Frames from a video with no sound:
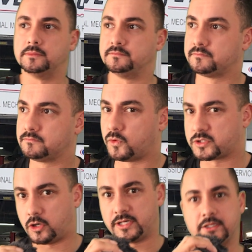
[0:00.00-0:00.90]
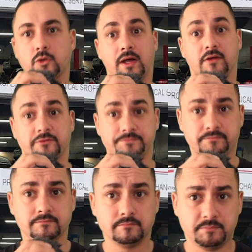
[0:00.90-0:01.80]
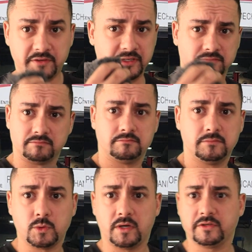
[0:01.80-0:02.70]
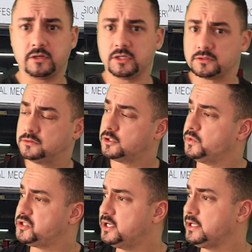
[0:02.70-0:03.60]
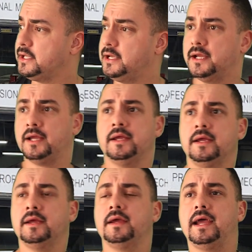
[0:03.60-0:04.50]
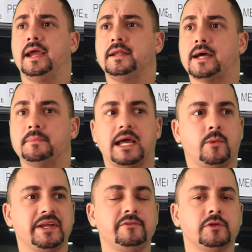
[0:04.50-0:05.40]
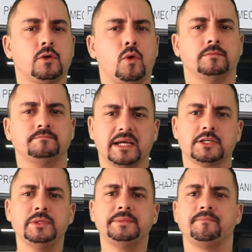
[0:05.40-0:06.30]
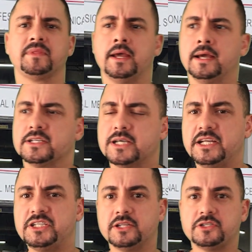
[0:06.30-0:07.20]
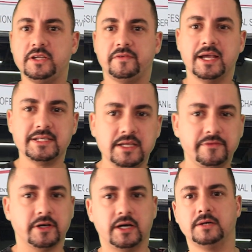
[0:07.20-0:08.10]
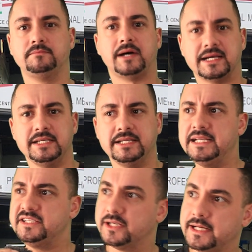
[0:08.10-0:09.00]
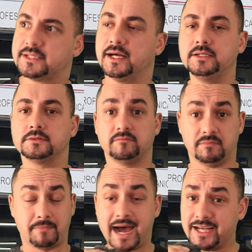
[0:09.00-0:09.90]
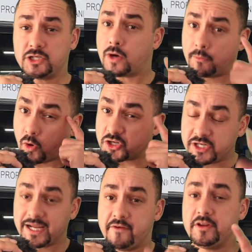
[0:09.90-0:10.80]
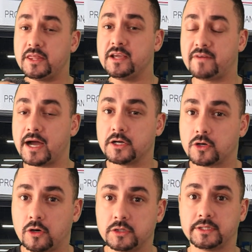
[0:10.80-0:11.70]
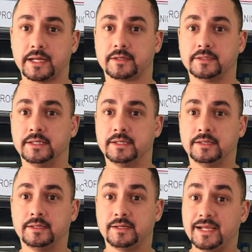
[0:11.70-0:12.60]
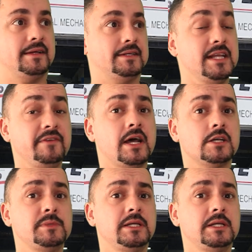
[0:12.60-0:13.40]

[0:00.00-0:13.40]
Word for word: um, was on at 12 perfect 12 o'clock we're chilling there and I'm like waiting for the call I'm like sweet so I reach out to Steve hey Steve um, I see it is the next day mind you I'm watching everything via Cartrack Steve tells